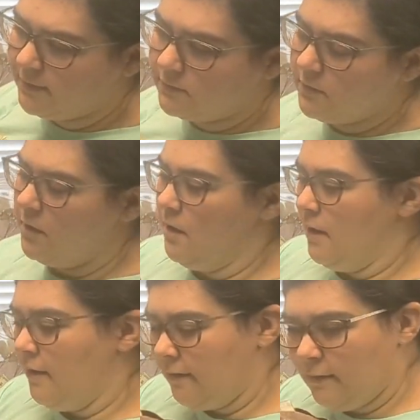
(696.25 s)

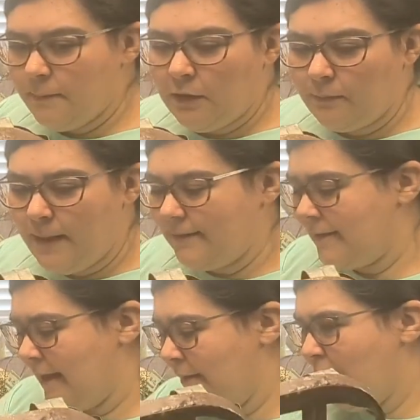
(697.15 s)
It's a metal
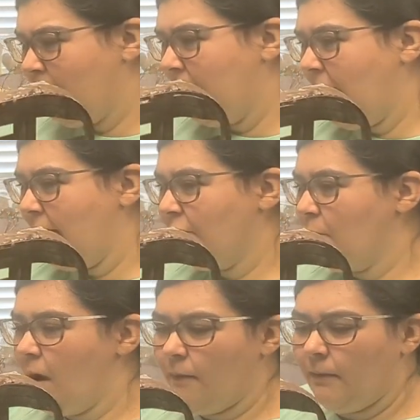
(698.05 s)
basket. It probably came from
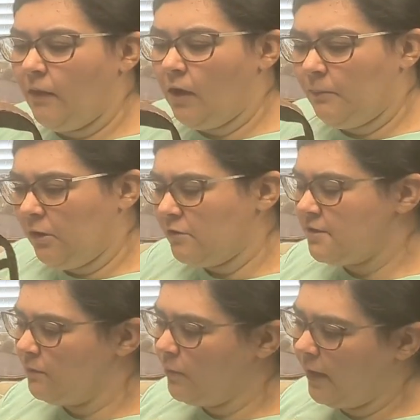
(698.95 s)
Hobby Lobby or
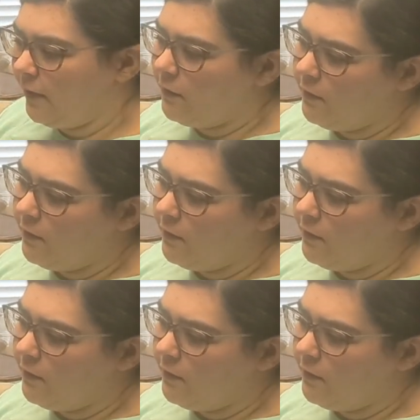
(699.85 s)
somewhere.